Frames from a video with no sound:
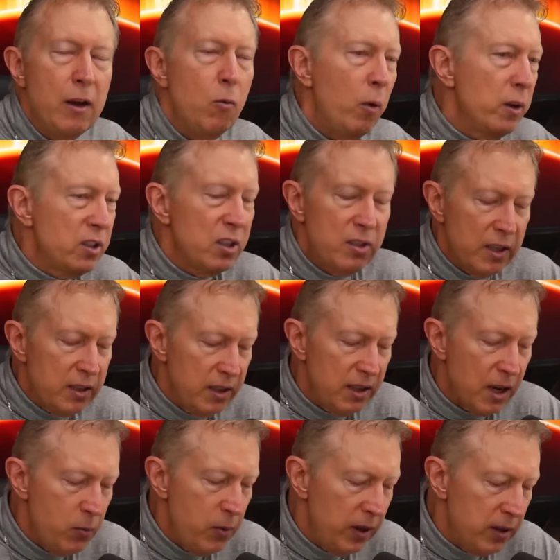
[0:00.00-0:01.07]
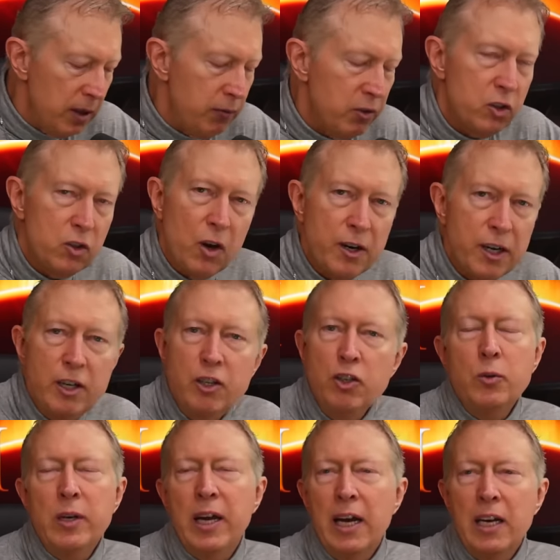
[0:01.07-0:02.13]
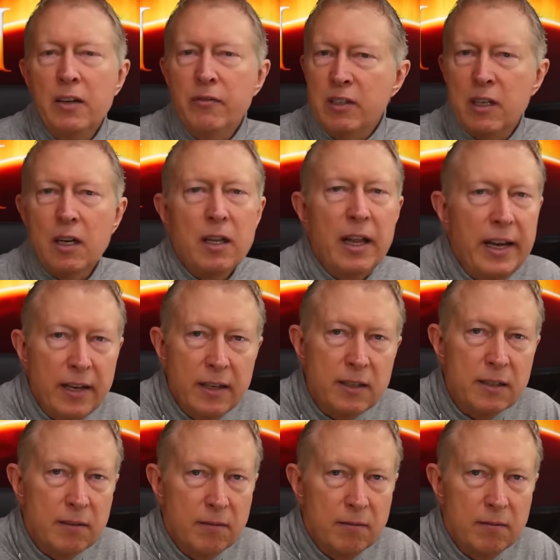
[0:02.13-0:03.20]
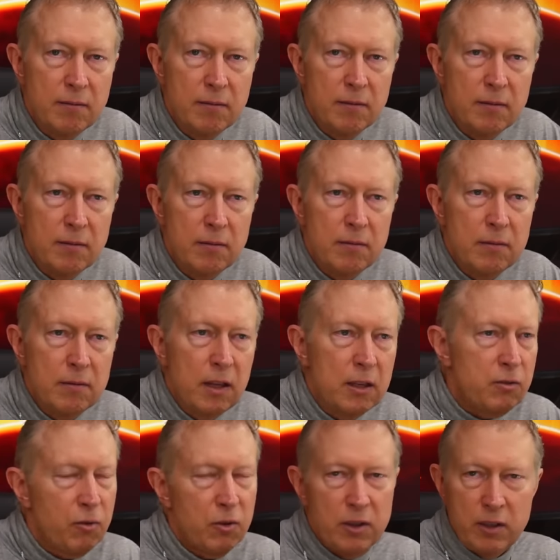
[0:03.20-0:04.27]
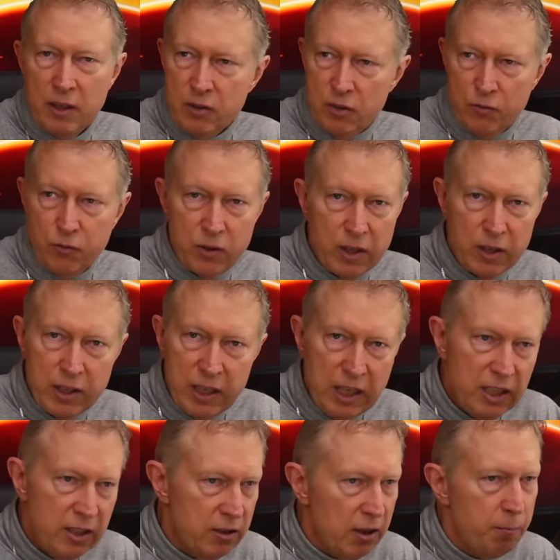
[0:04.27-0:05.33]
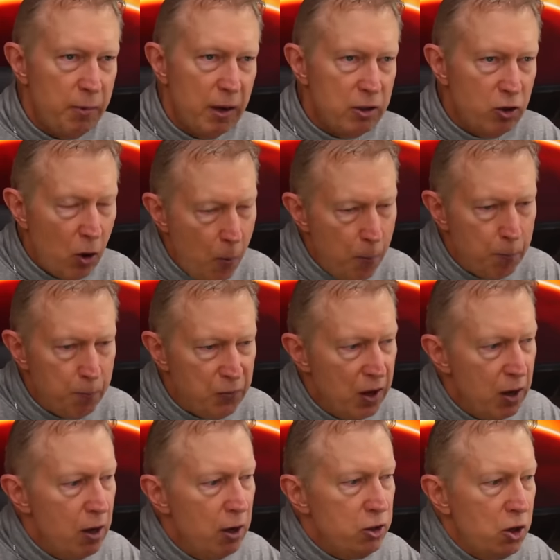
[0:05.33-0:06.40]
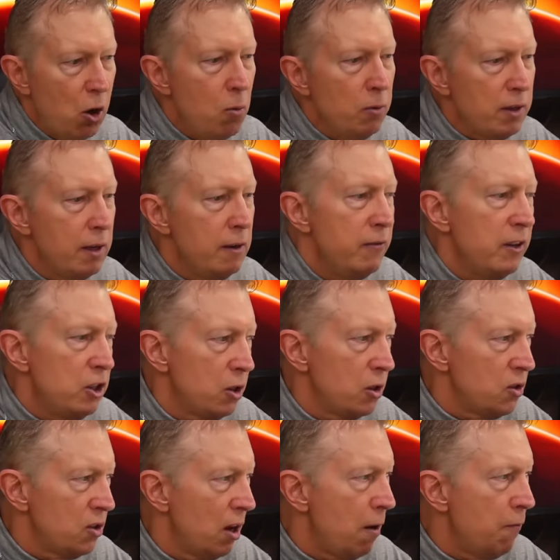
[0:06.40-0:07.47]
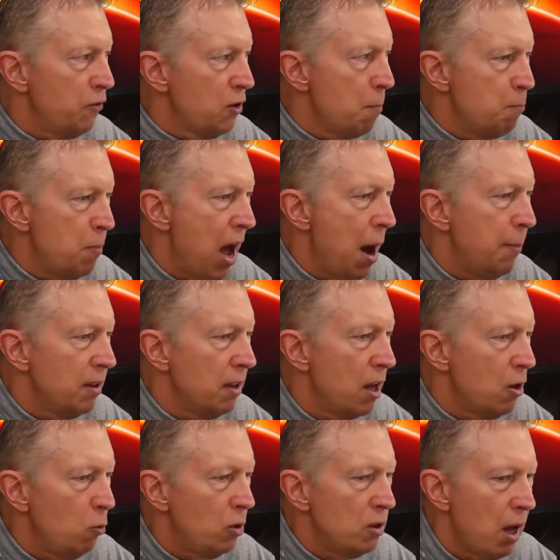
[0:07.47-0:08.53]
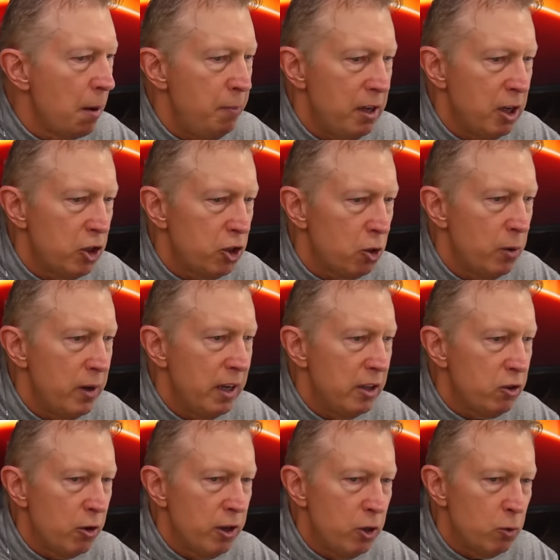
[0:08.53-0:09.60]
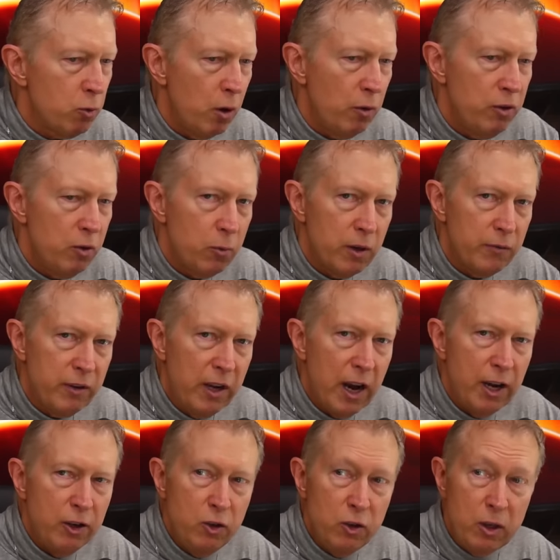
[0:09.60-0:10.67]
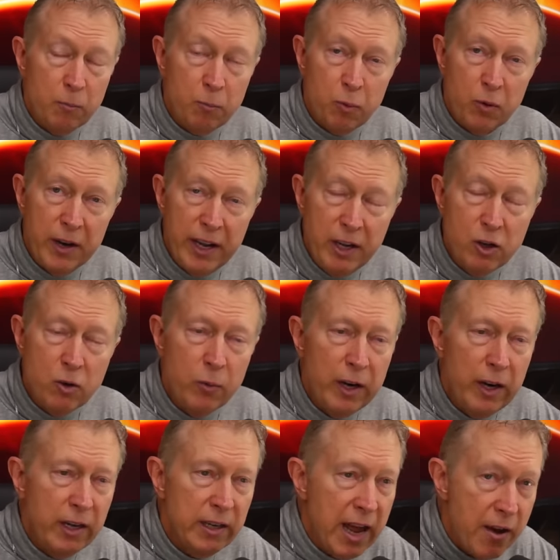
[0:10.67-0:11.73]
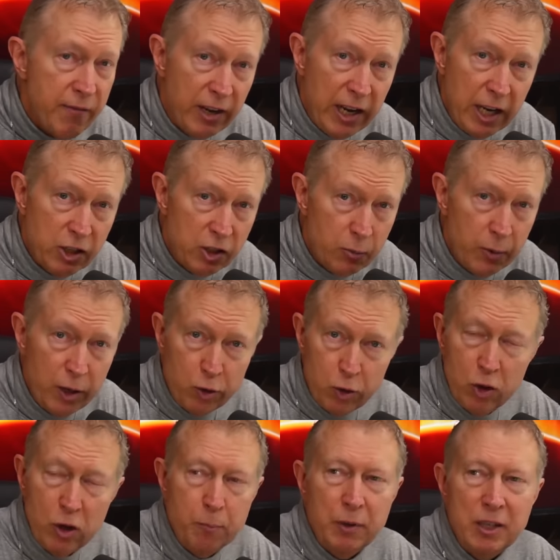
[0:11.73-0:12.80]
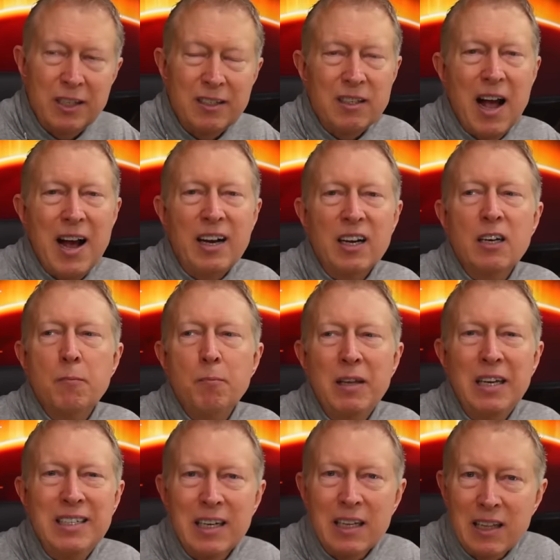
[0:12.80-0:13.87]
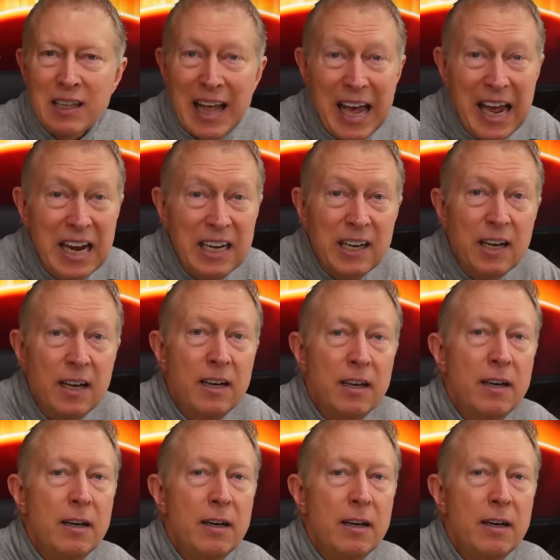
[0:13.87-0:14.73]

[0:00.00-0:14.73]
Once the 69 weeks even started, you can't even delay it. This is for another teaching. Don't convince yourself that Babylon will not be destroyed. It's already wrote in the Word of God. You can pray your way and navigate your way through it, but it's not going to be delayed